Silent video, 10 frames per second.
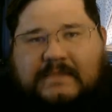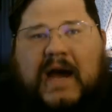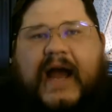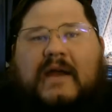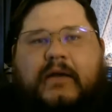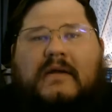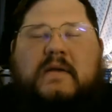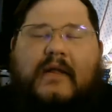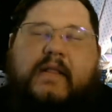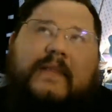my
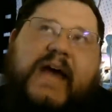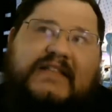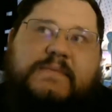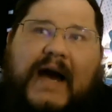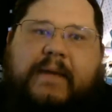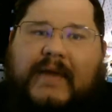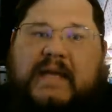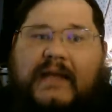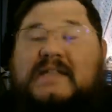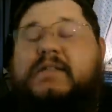
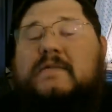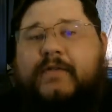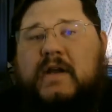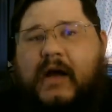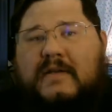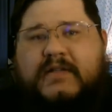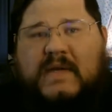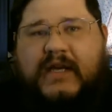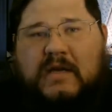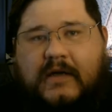mini lesson for y'all this
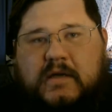week.